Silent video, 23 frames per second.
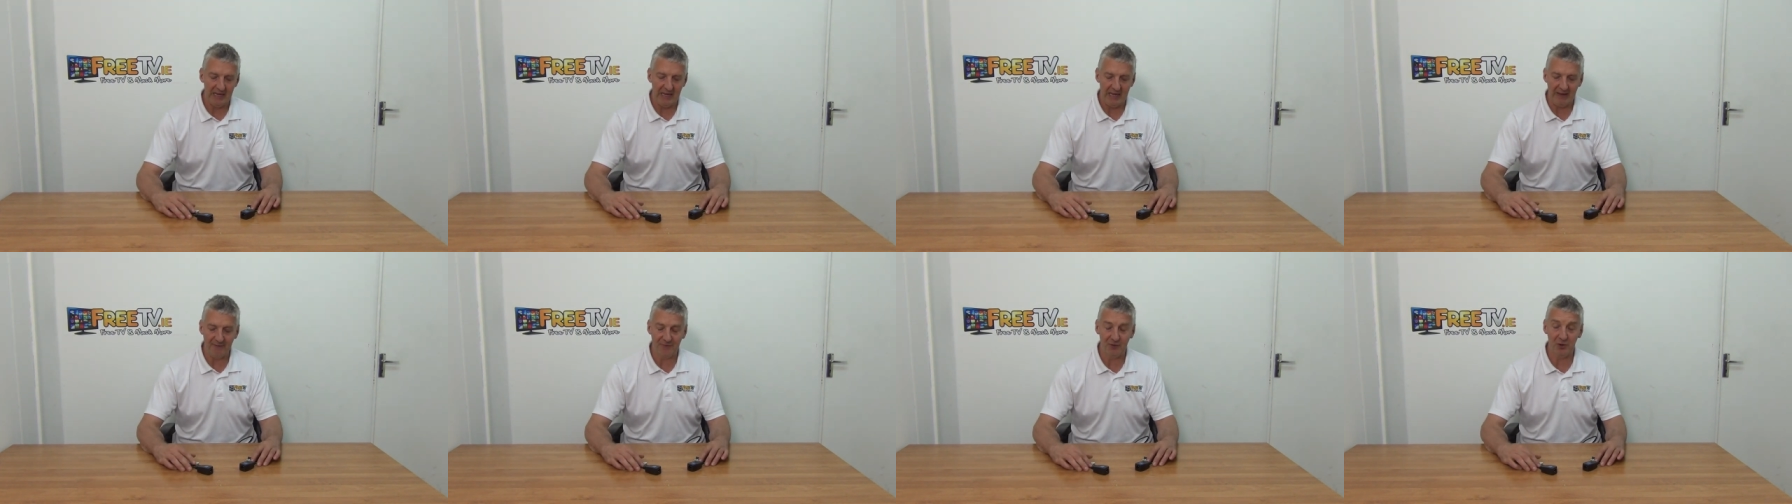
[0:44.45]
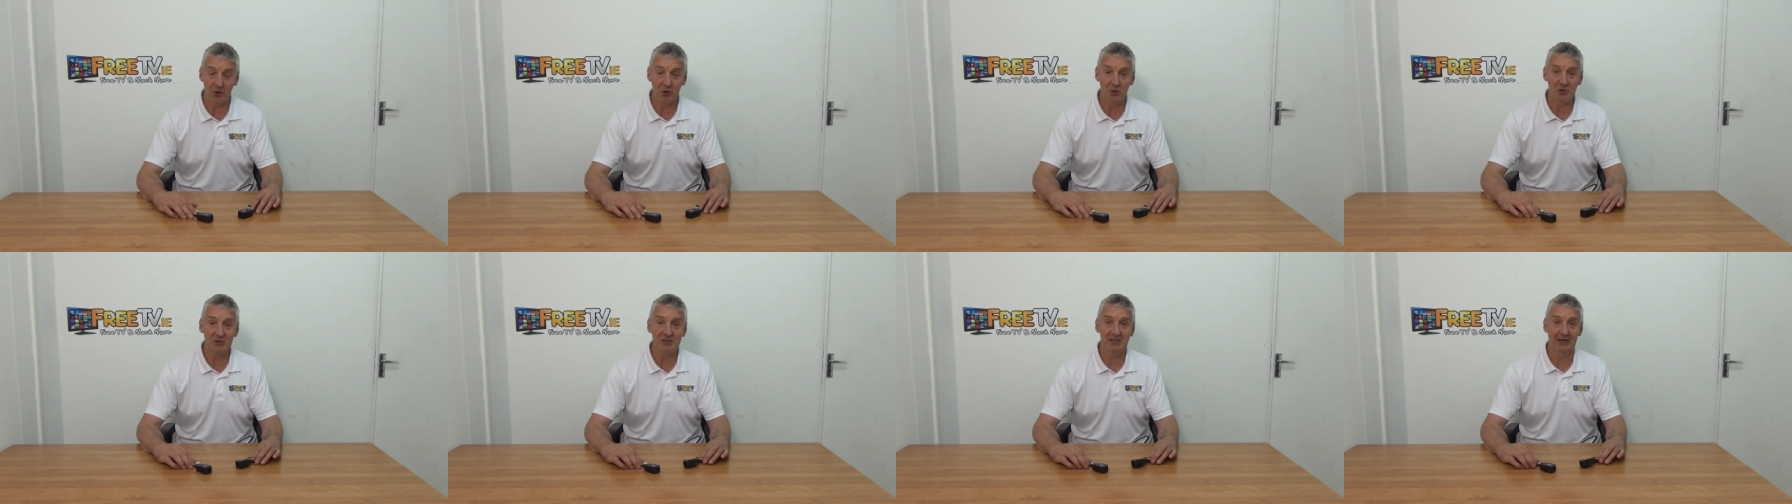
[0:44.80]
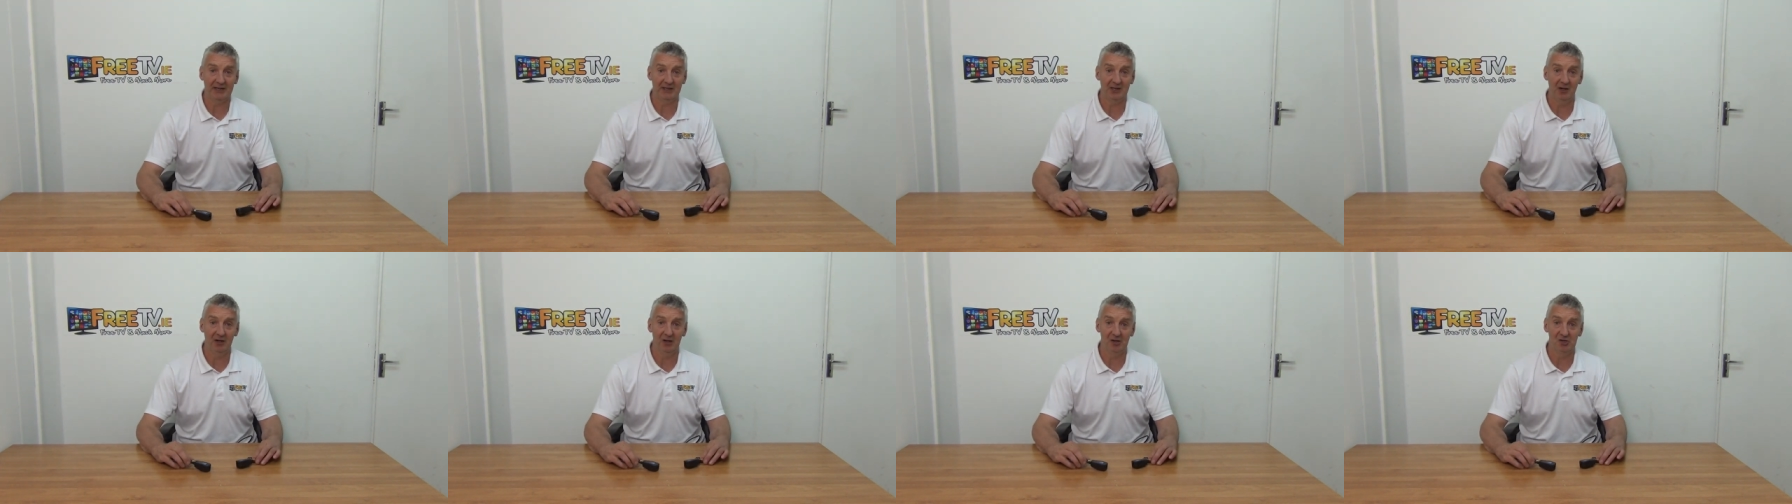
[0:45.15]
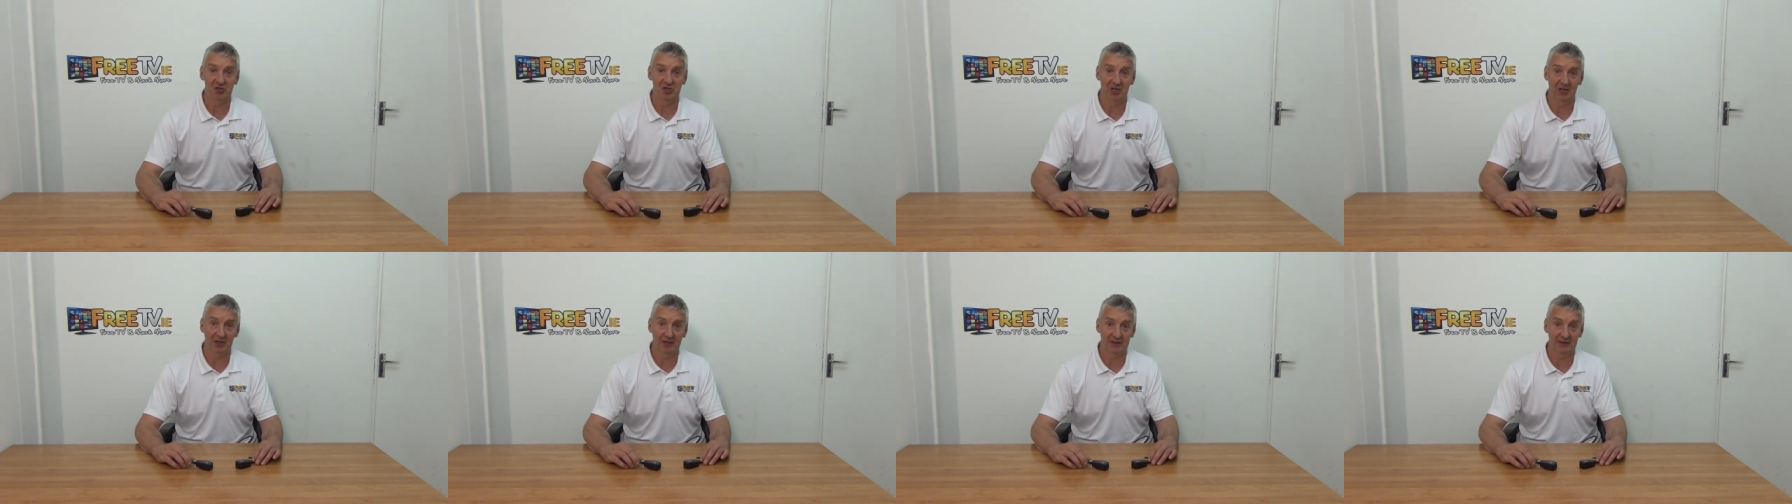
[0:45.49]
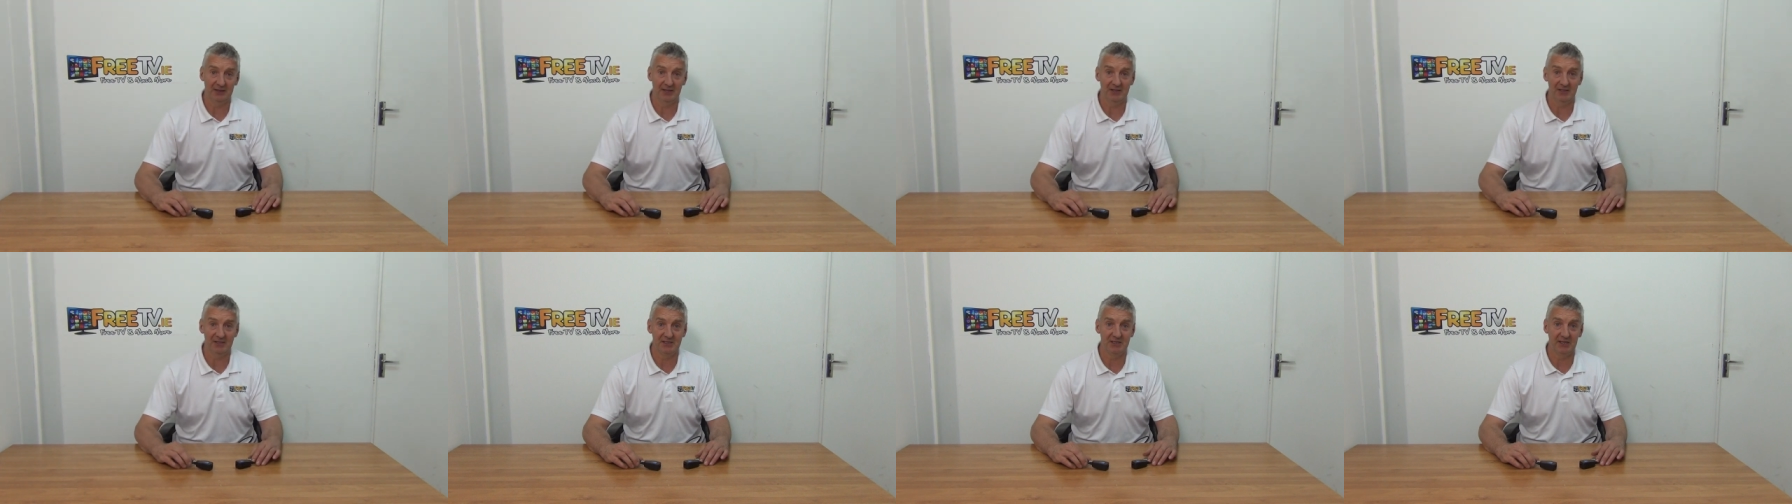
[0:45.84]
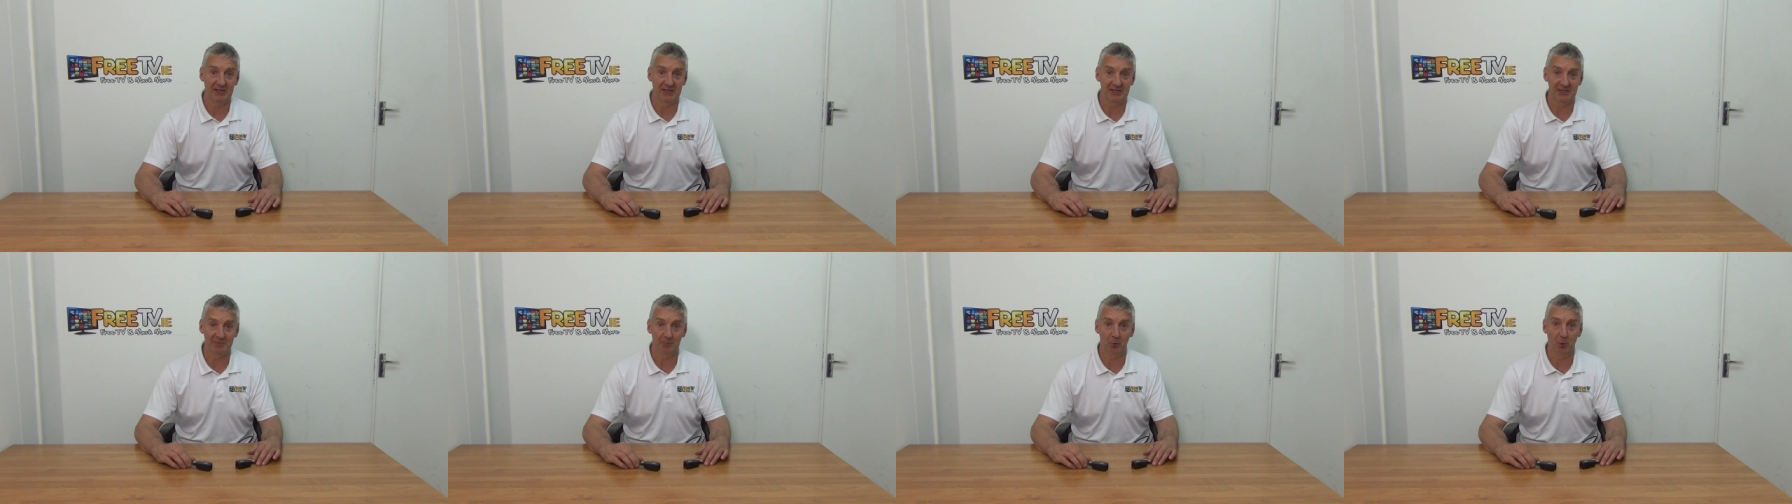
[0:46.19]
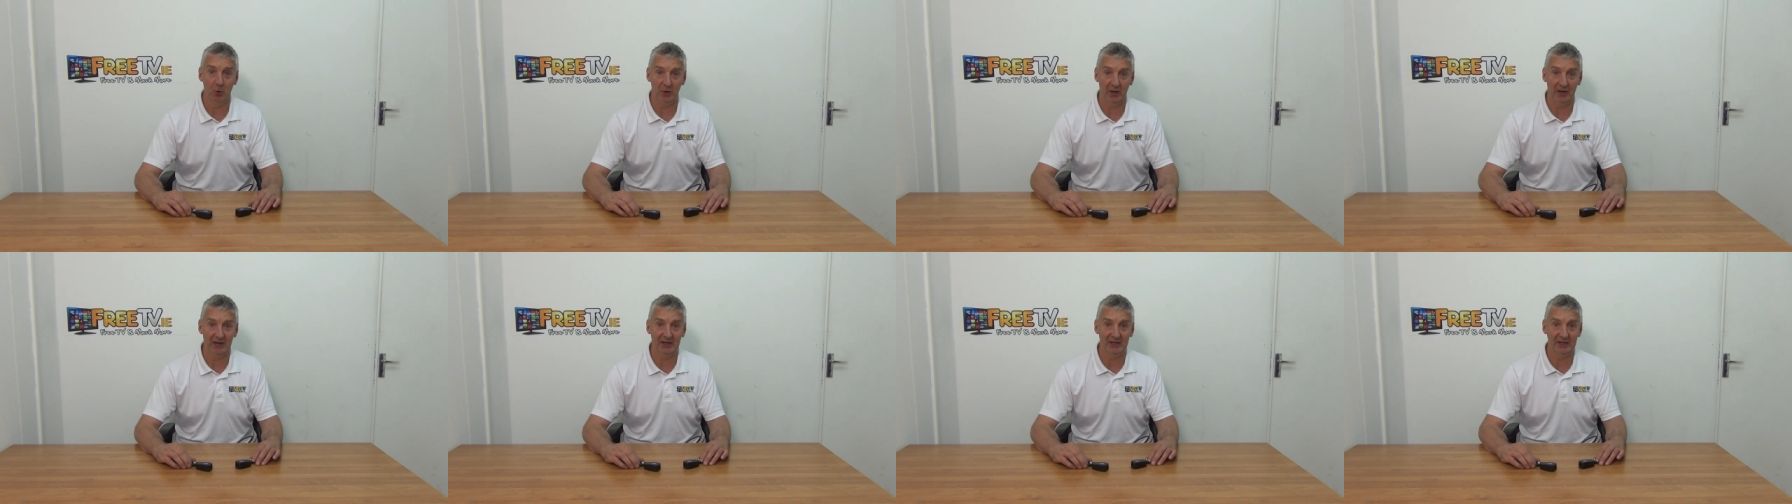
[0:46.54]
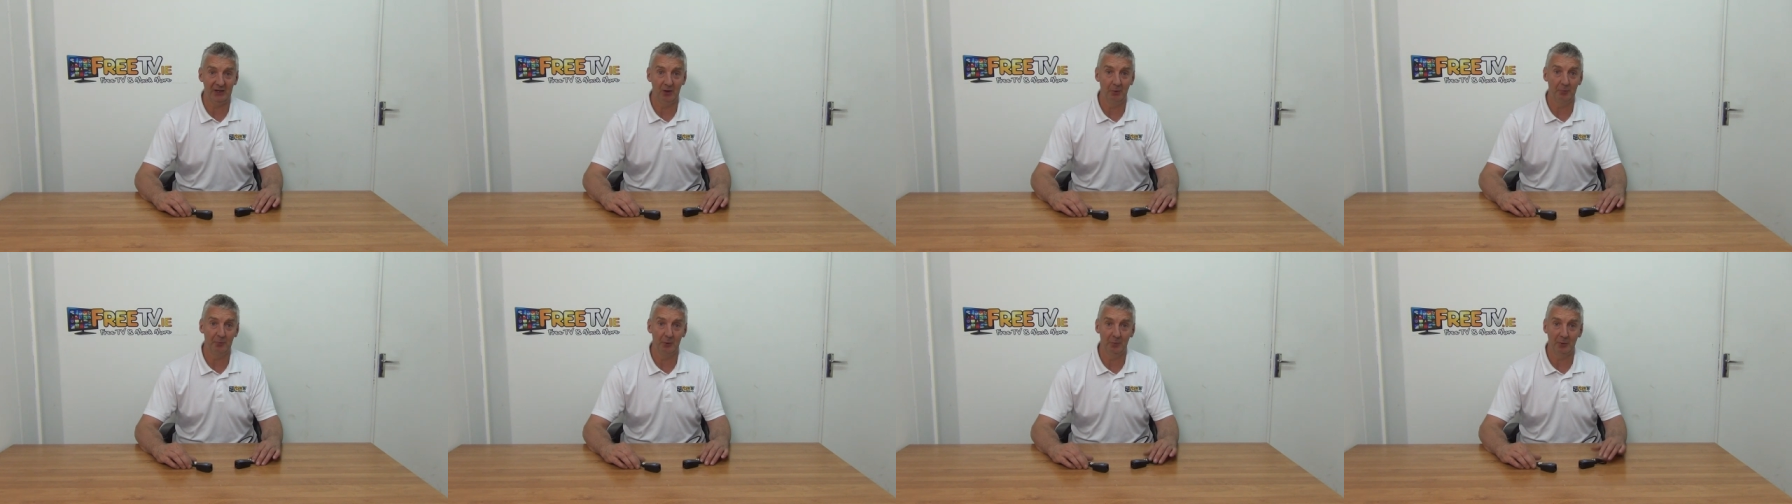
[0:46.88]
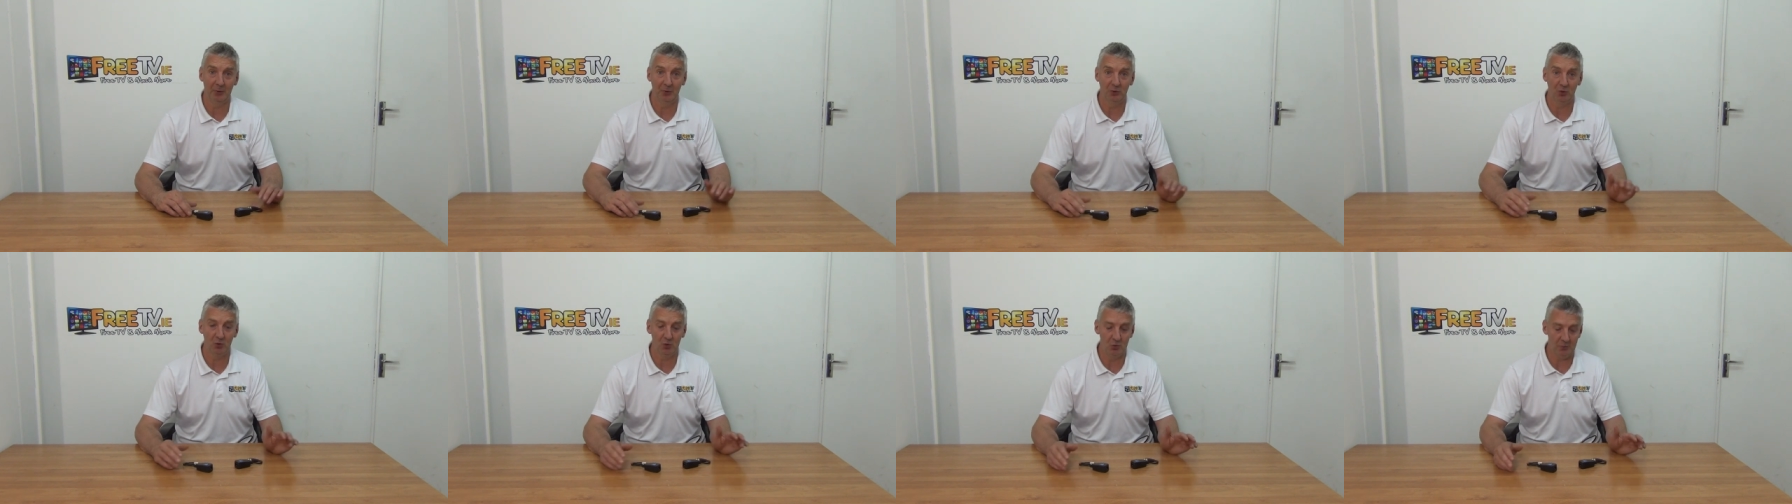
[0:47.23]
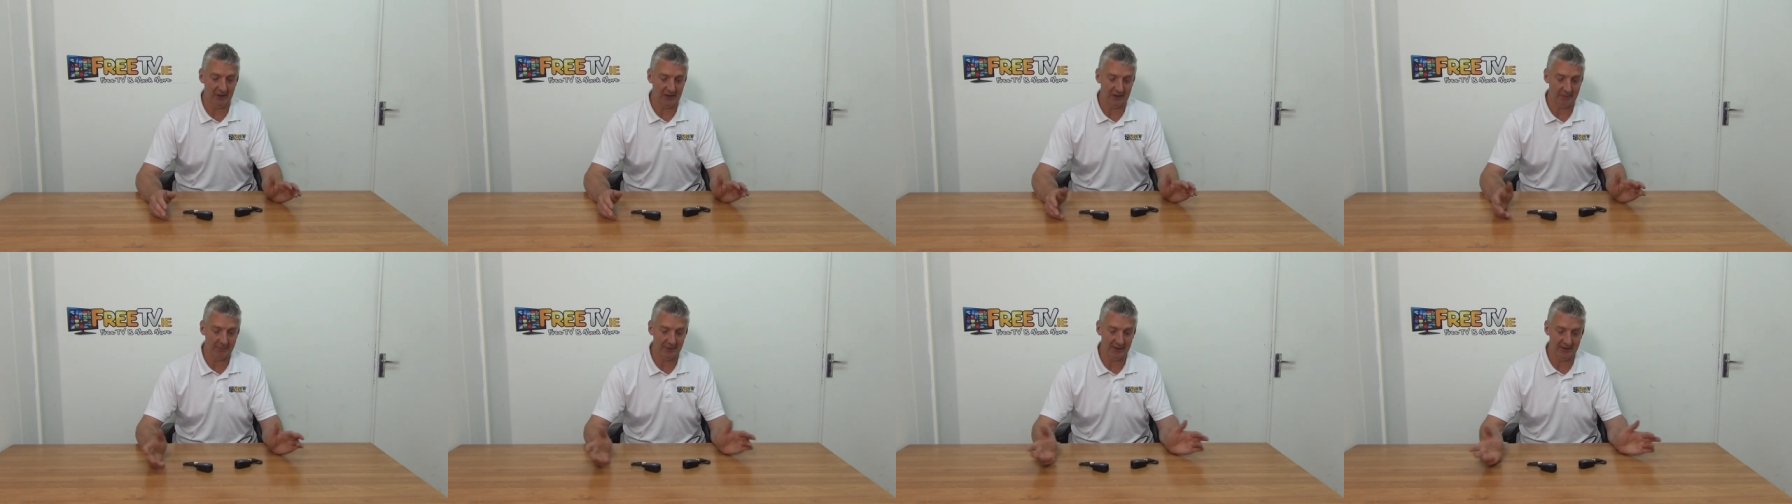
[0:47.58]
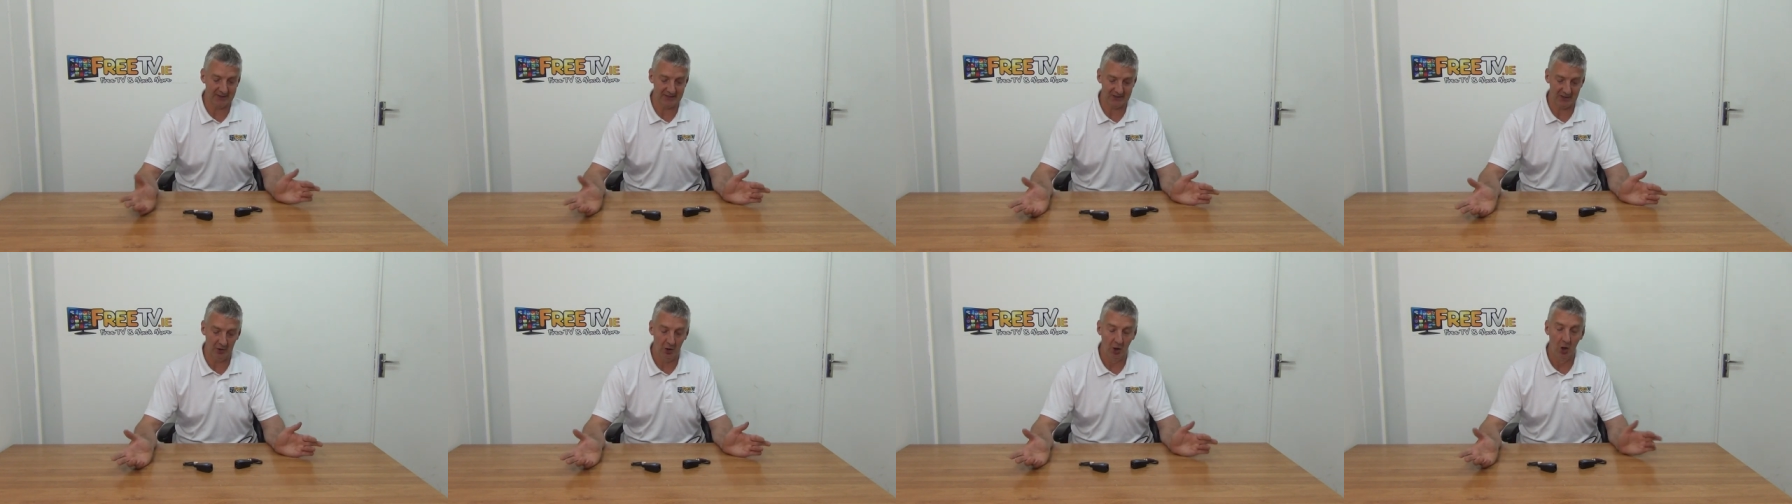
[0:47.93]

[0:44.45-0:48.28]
If you're using technology like this, you can support anything up to about 2 megapixel